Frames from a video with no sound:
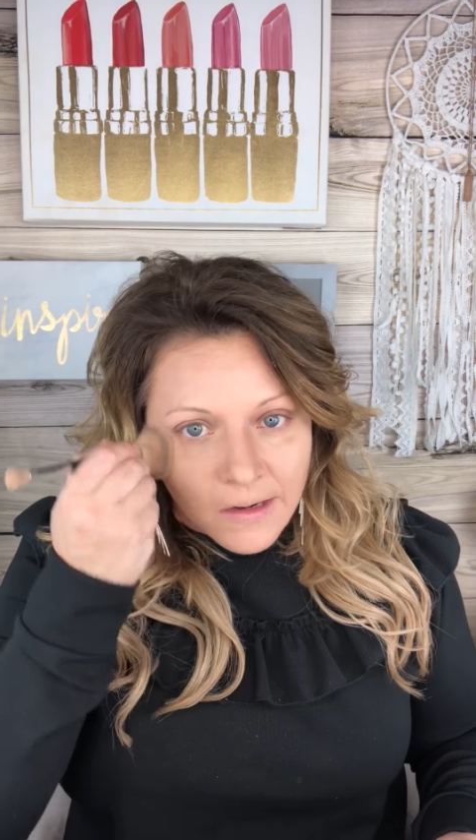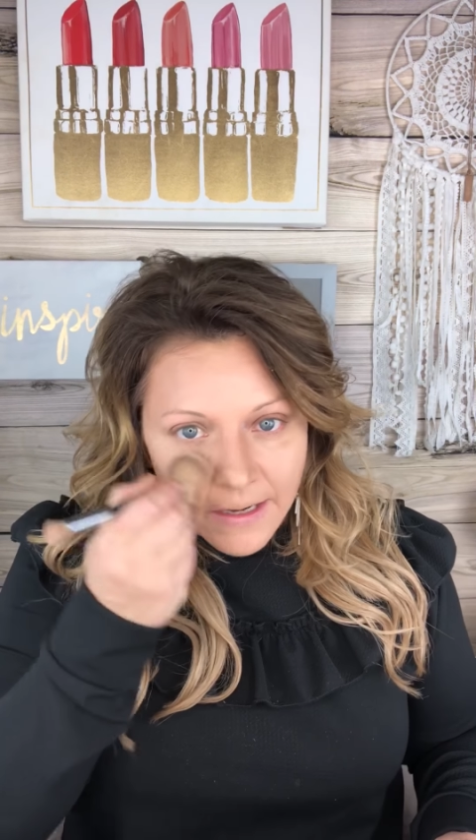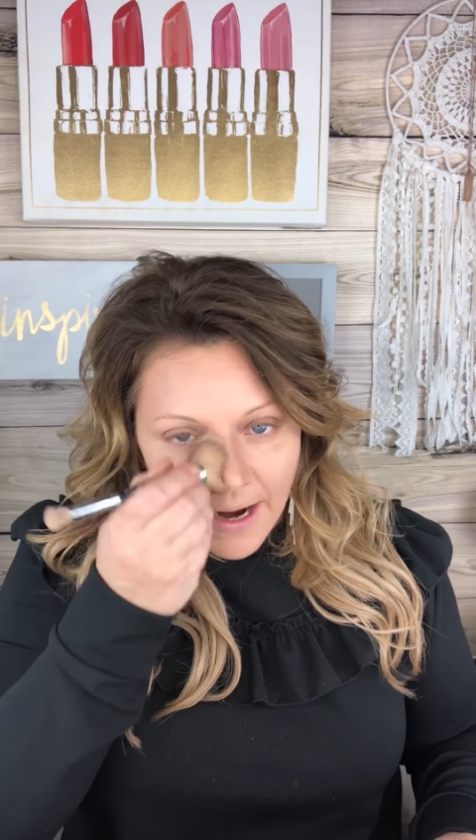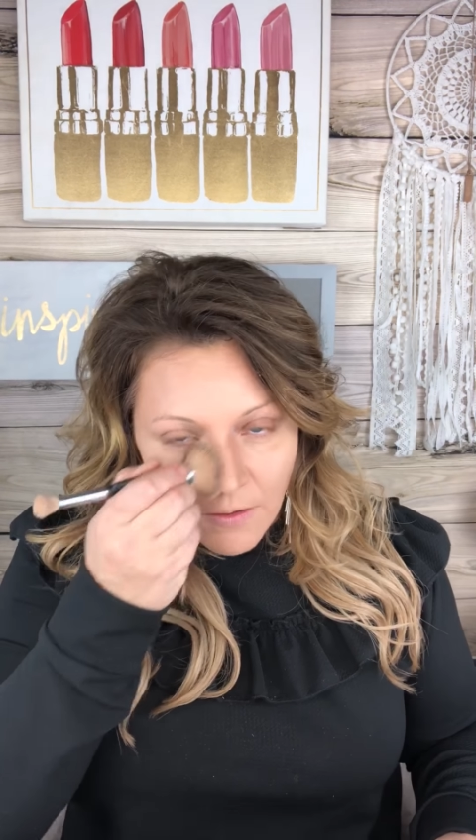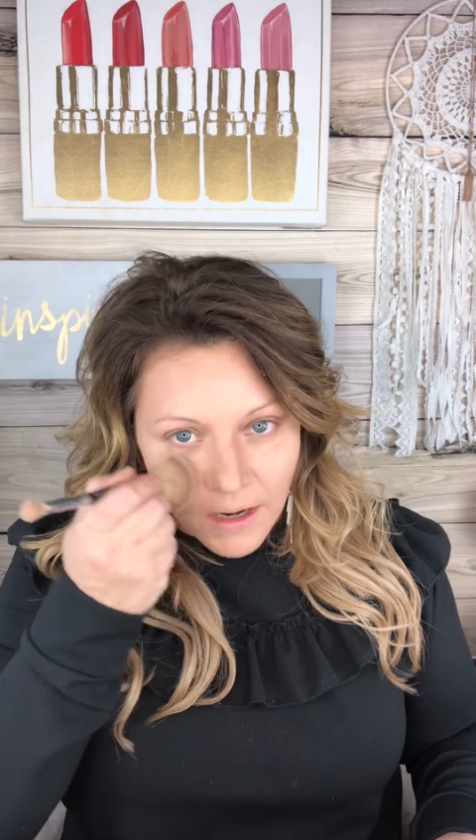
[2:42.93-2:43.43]

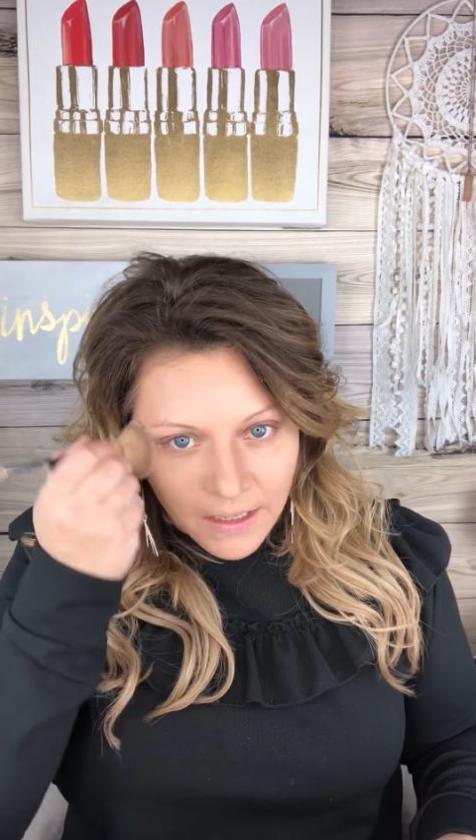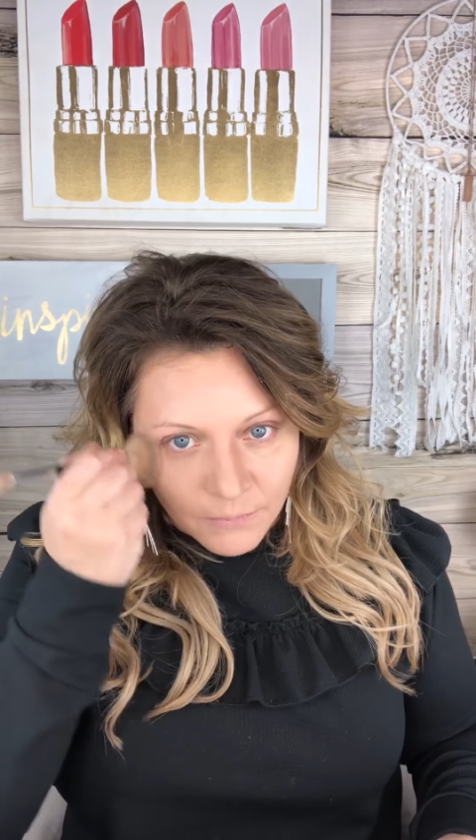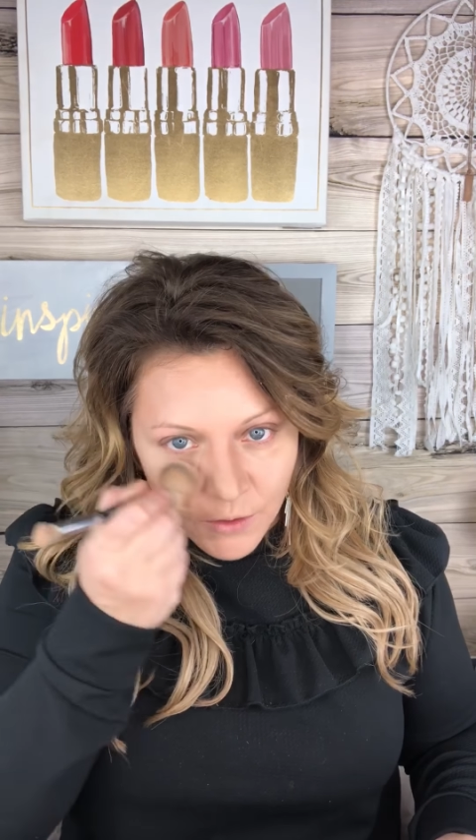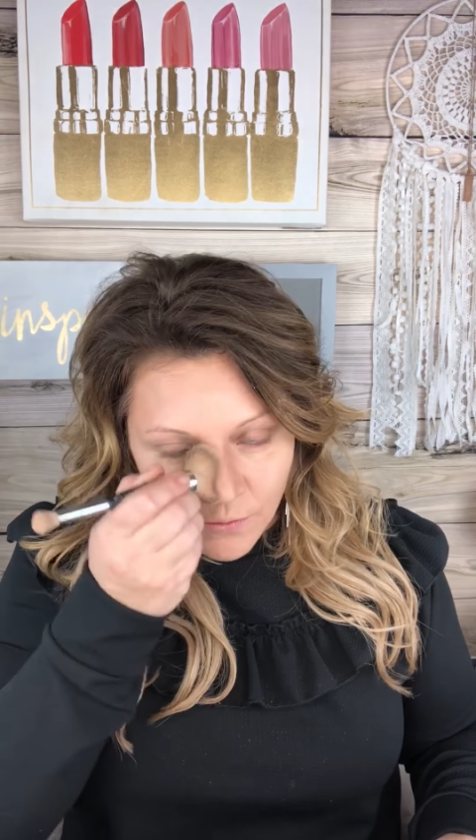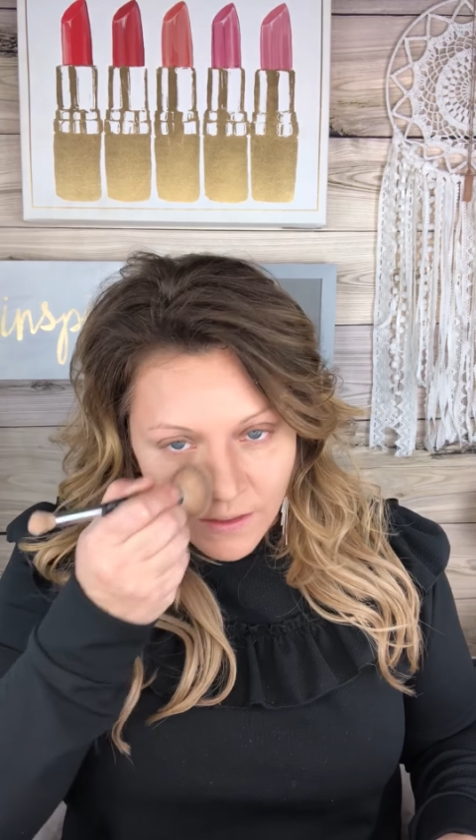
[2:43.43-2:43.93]
Now I
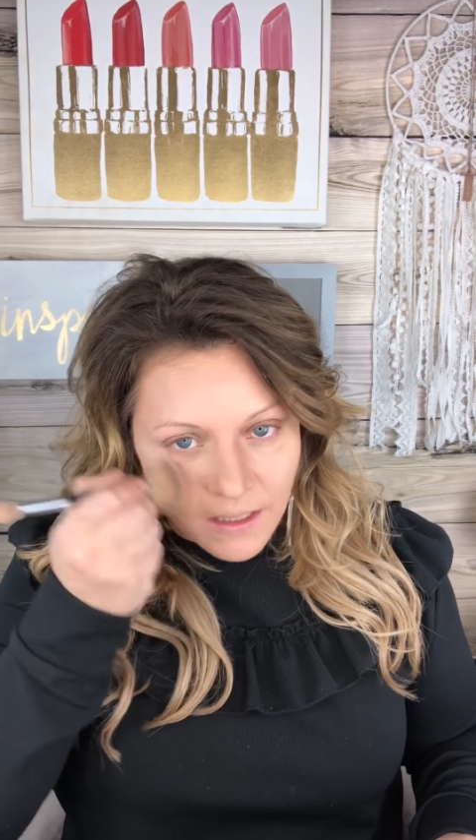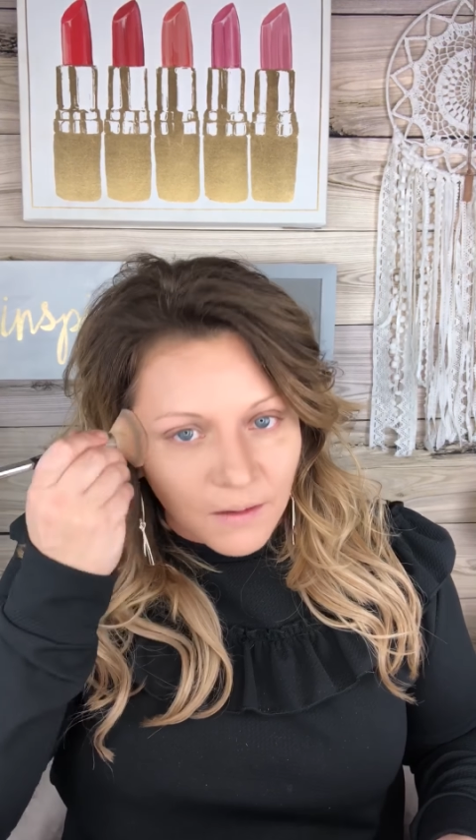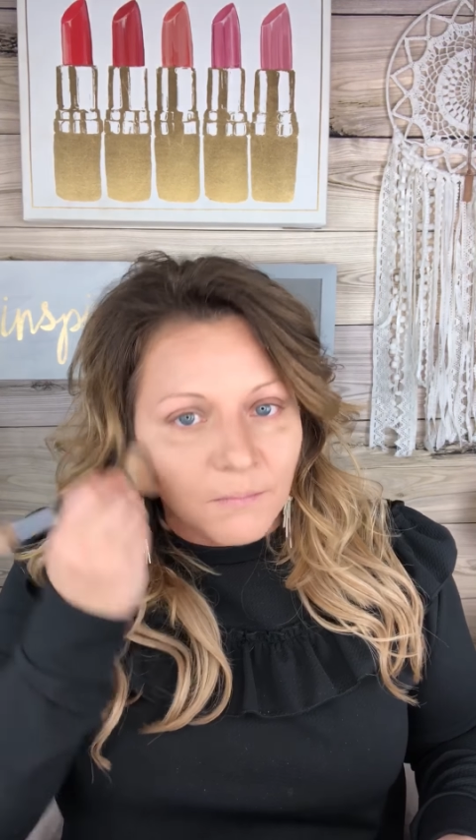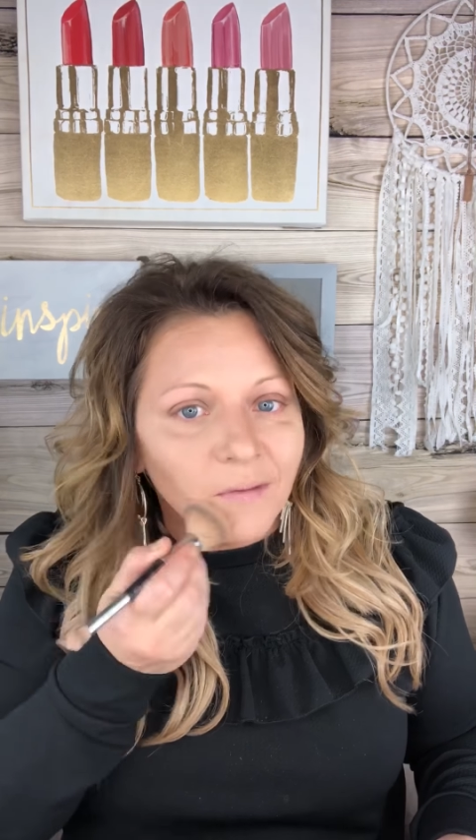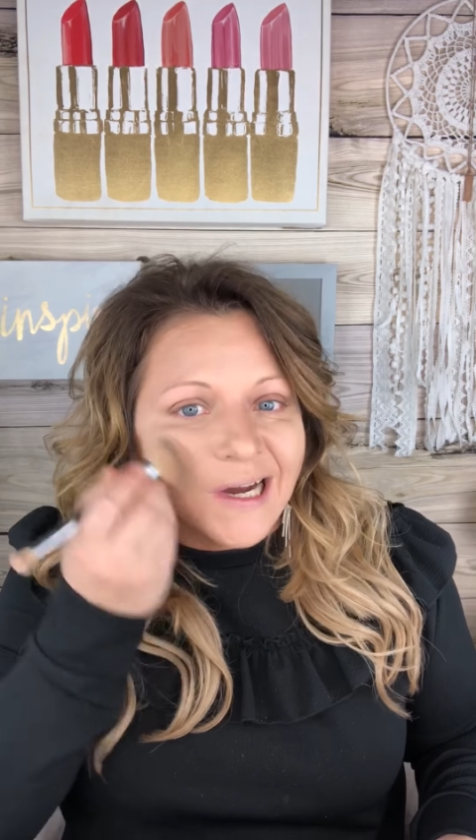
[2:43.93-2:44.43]
am
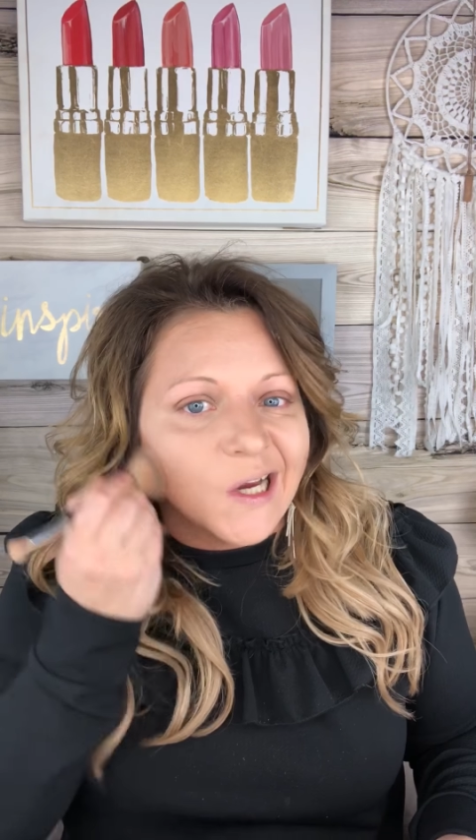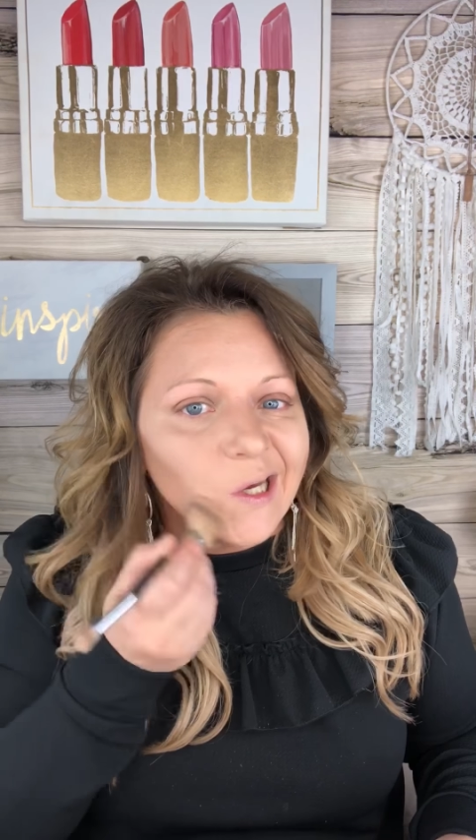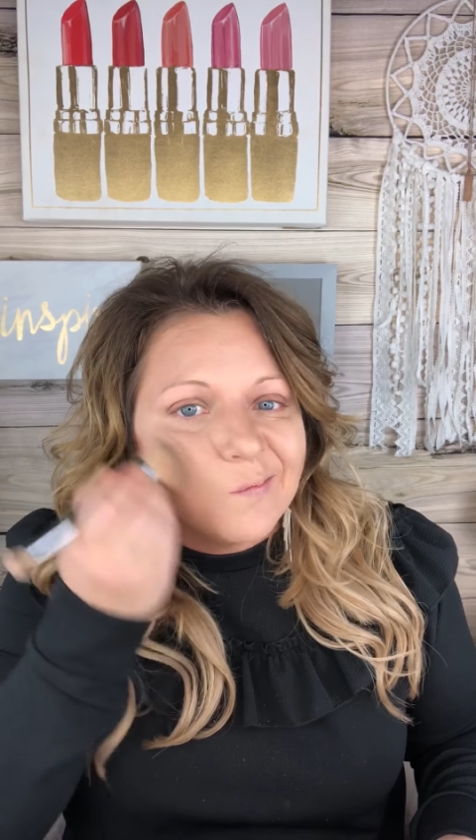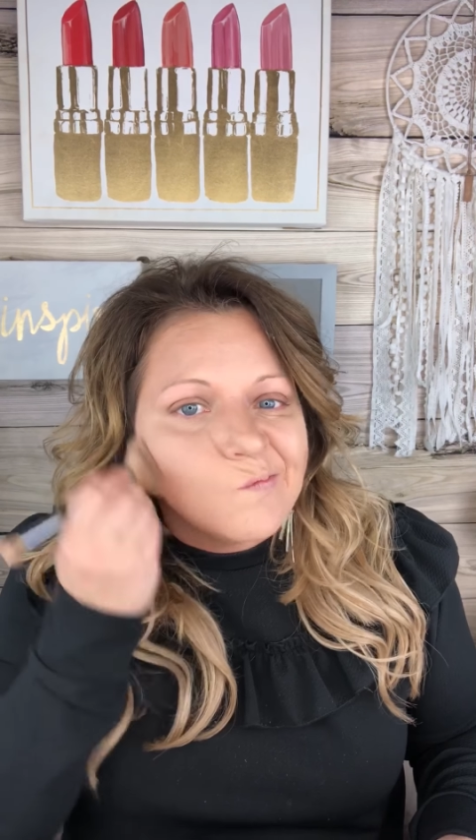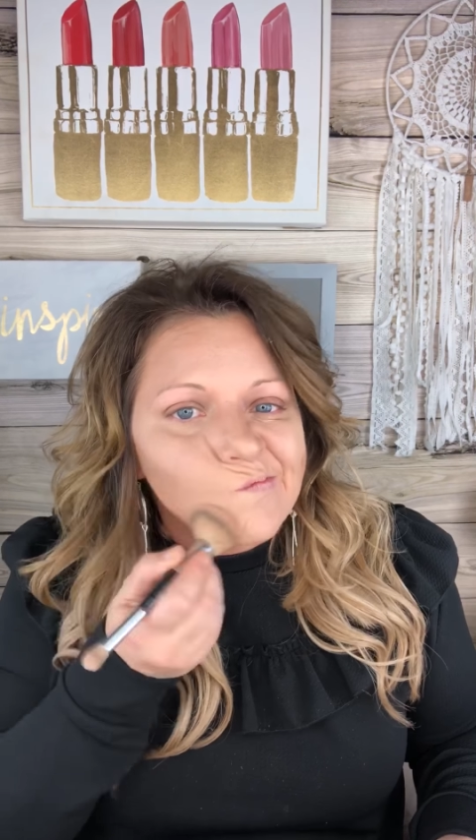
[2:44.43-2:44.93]
using my